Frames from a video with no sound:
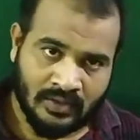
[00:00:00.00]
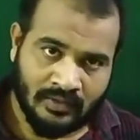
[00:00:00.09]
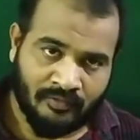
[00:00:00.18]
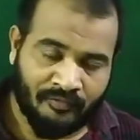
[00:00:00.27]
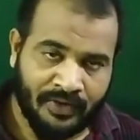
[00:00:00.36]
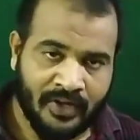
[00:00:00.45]

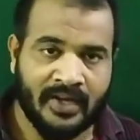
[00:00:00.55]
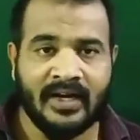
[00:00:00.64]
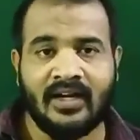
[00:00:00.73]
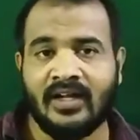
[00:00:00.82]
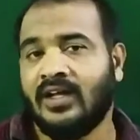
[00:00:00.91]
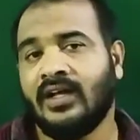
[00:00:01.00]
we get
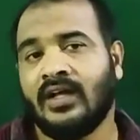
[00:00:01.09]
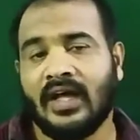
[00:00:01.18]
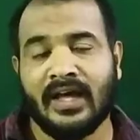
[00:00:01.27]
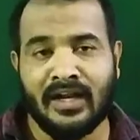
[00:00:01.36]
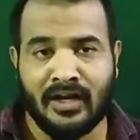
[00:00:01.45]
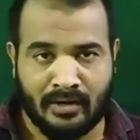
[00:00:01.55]
a
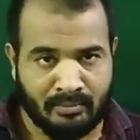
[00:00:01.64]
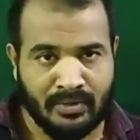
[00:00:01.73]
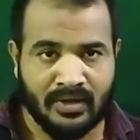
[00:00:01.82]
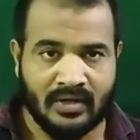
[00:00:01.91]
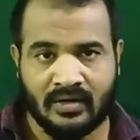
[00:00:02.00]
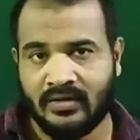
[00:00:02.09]

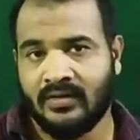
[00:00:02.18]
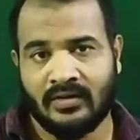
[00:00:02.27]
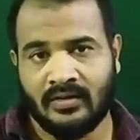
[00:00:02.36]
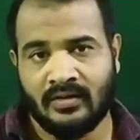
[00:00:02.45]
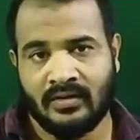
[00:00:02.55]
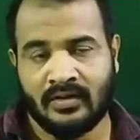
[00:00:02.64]
number
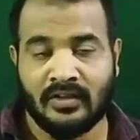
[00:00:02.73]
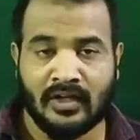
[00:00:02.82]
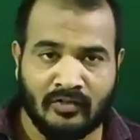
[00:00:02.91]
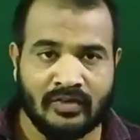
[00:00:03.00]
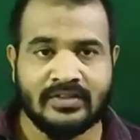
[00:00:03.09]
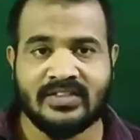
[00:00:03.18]
that
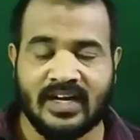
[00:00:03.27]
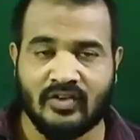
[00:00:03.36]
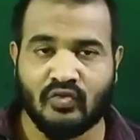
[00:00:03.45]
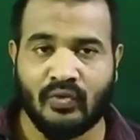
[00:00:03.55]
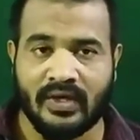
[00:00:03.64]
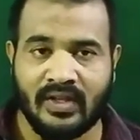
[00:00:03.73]
will
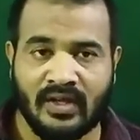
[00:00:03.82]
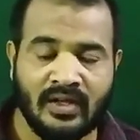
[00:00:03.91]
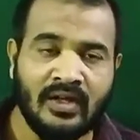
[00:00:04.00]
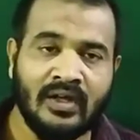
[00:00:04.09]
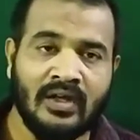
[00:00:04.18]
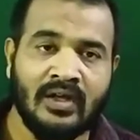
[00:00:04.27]
satisfy the
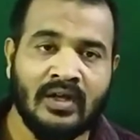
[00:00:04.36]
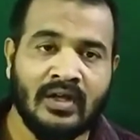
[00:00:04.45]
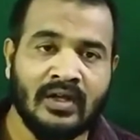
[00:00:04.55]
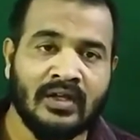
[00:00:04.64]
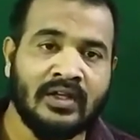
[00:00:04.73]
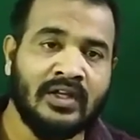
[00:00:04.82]

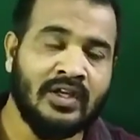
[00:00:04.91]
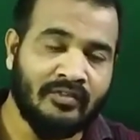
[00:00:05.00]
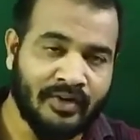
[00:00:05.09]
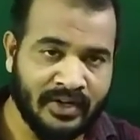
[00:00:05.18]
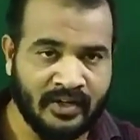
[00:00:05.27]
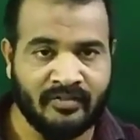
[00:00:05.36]
given
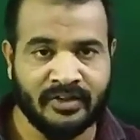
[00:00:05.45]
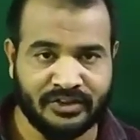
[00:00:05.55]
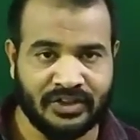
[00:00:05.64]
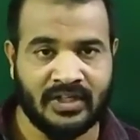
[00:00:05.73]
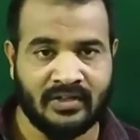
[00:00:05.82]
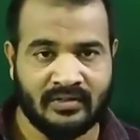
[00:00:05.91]

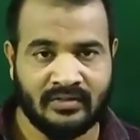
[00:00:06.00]
equation,